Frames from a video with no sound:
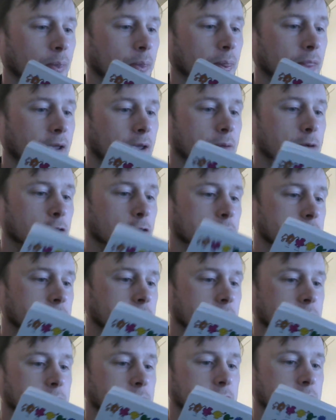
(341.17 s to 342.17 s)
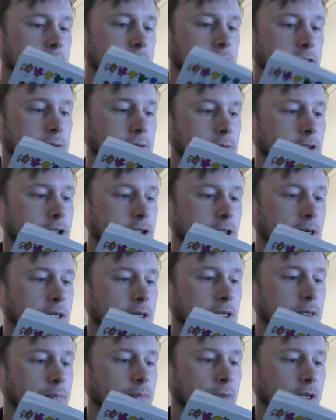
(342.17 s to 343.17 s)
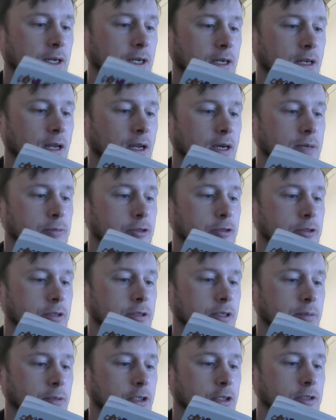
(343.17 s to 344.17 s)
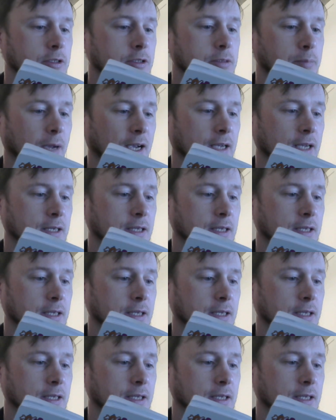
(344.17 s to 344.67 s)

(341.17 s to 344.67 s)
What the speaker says: Come on, said Mr. Daydream to Jack, and climbed onto the bird's back.